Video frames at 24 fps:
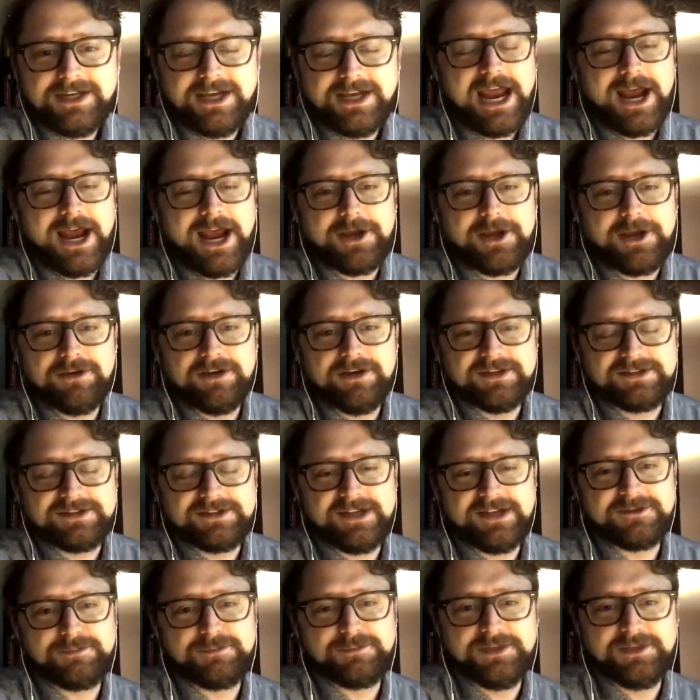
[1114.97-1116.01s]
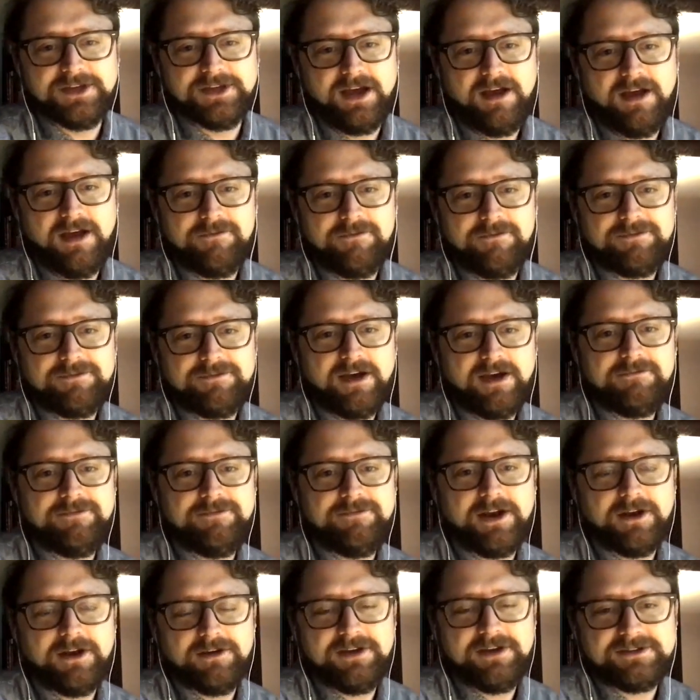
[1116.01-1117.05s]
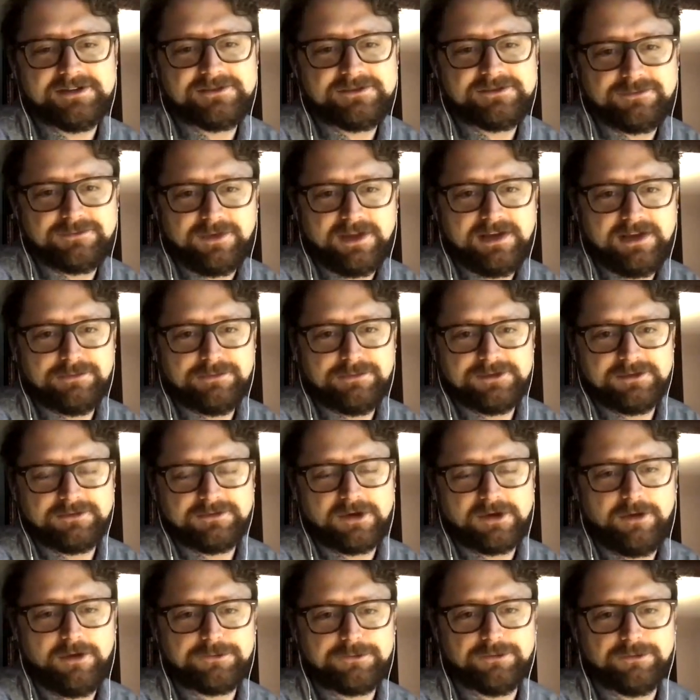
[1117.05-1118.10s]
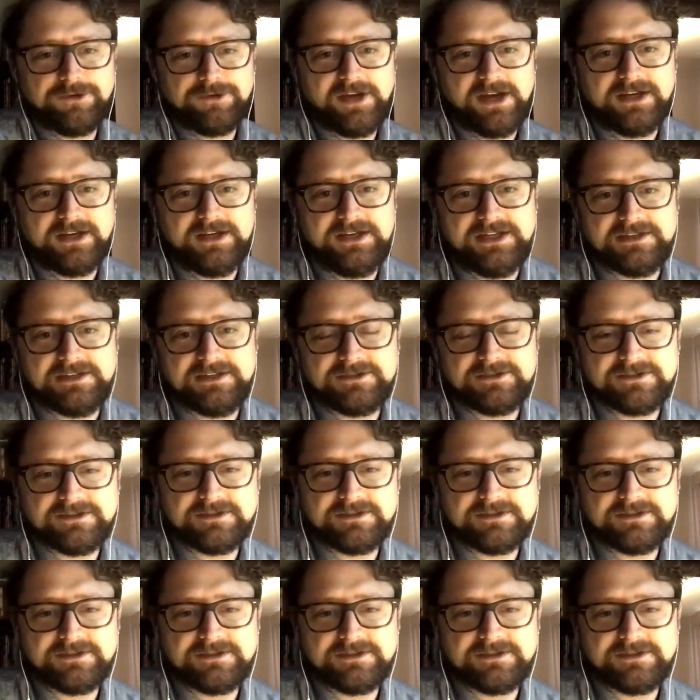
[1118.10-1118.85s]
an accurate assessment of various flavors of cultural techniques?